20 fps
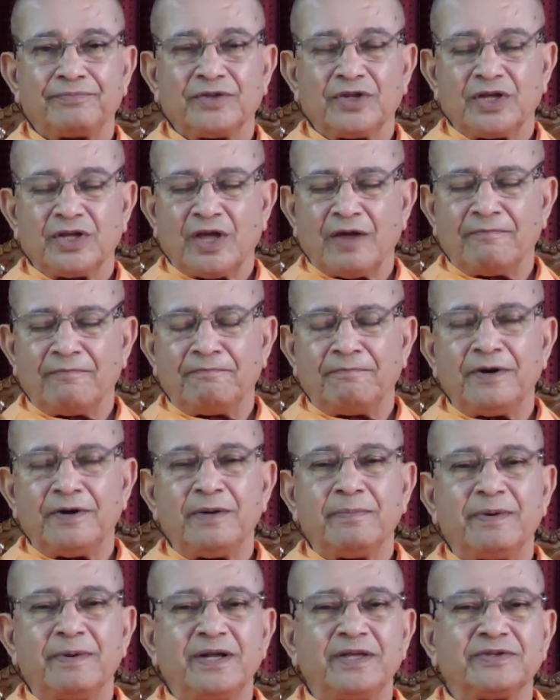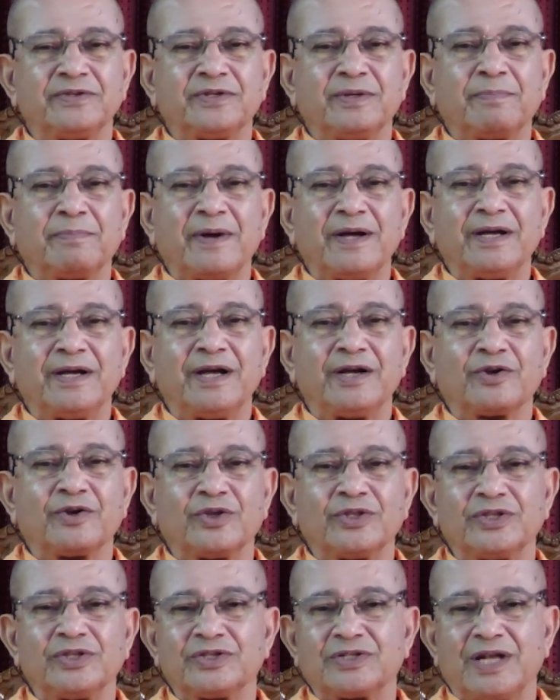Everybody is dependent
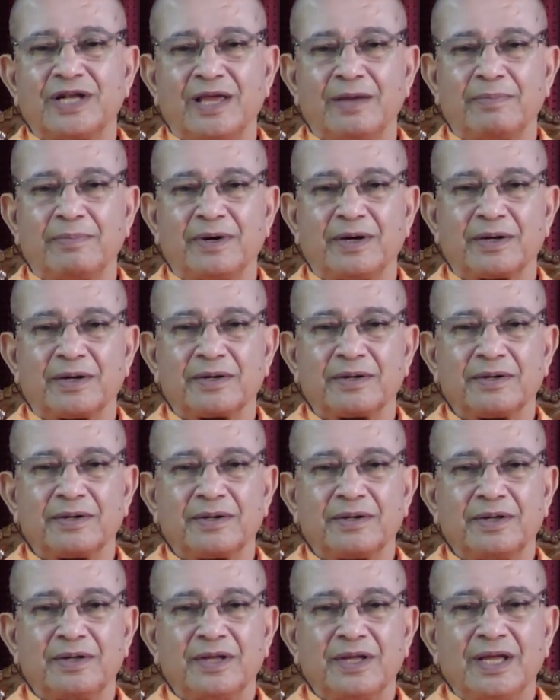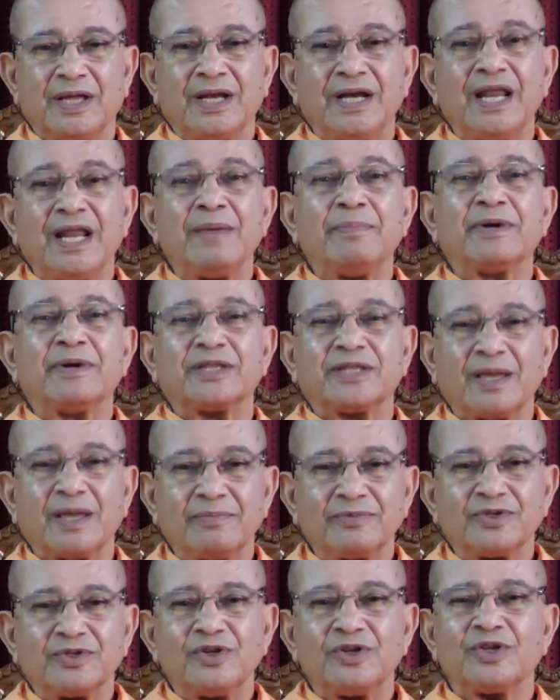on this labor. Labor
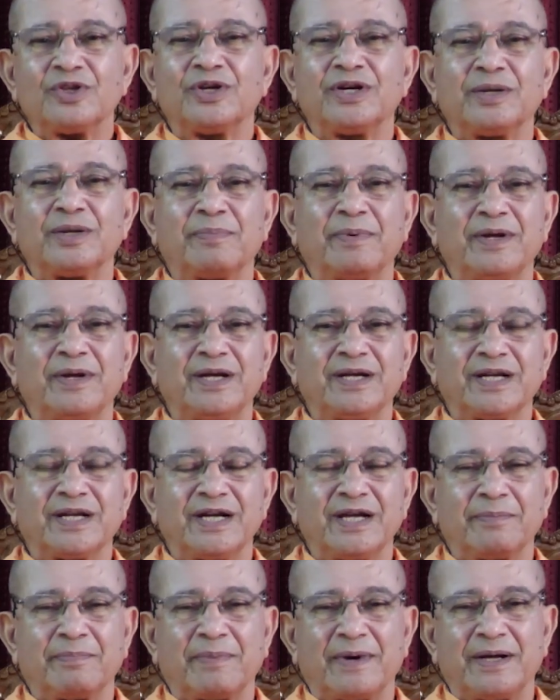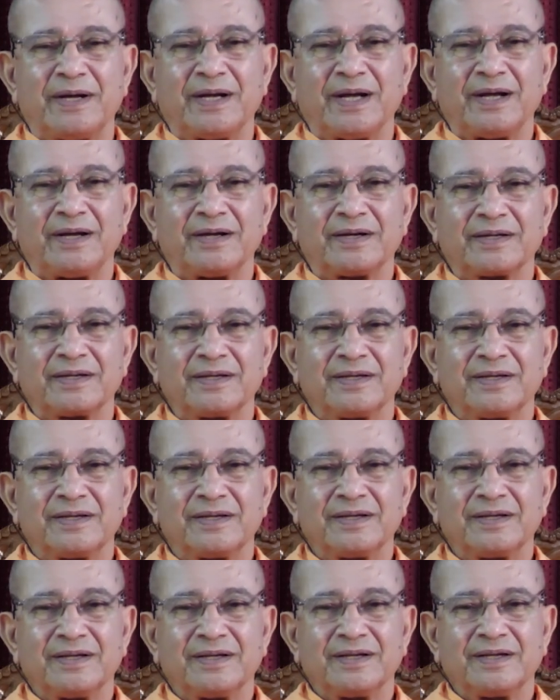themselves are interdependent.
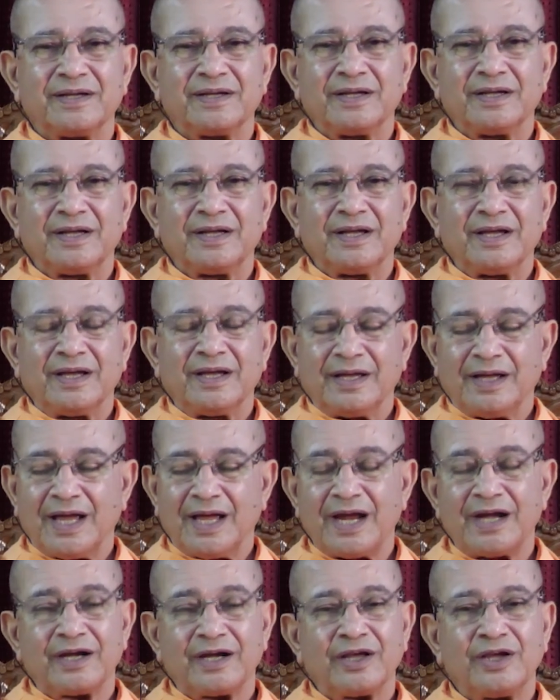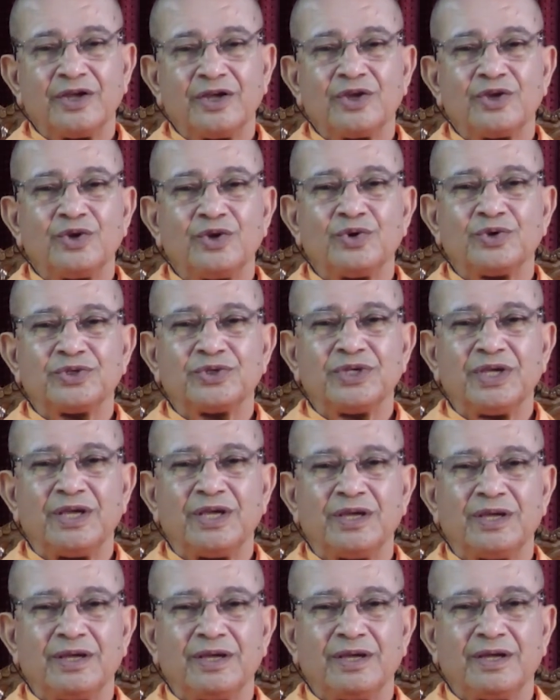And you
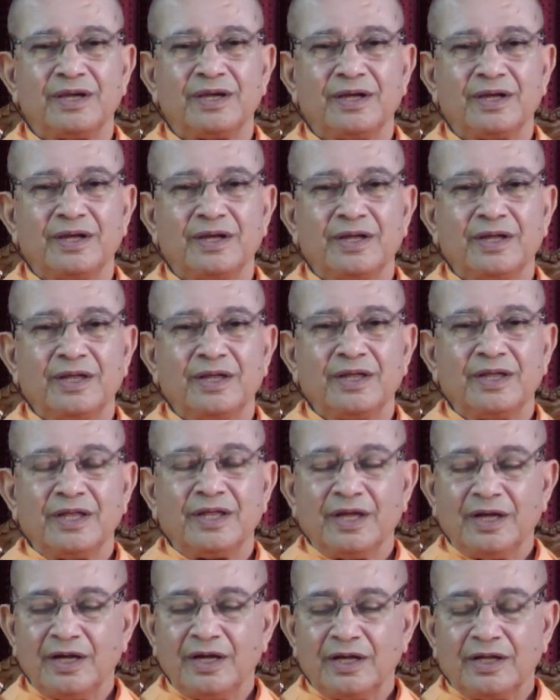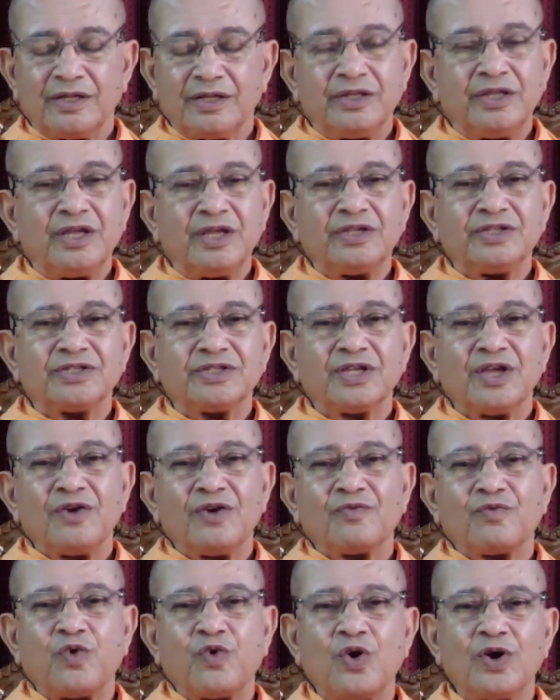see, these
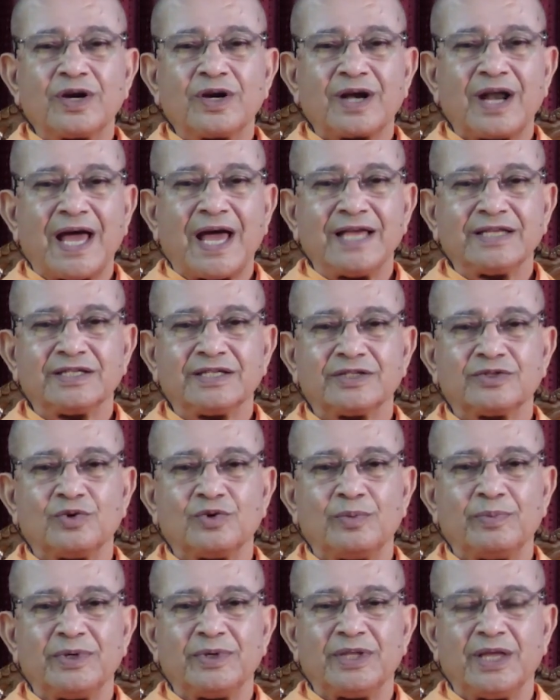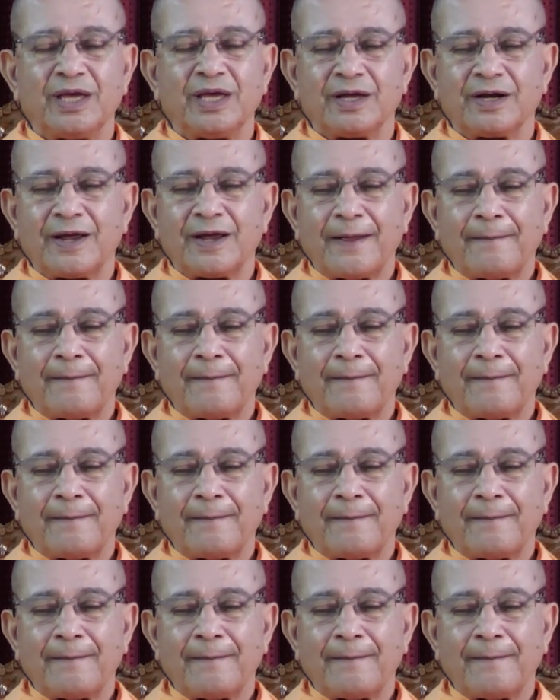4 classes will be there.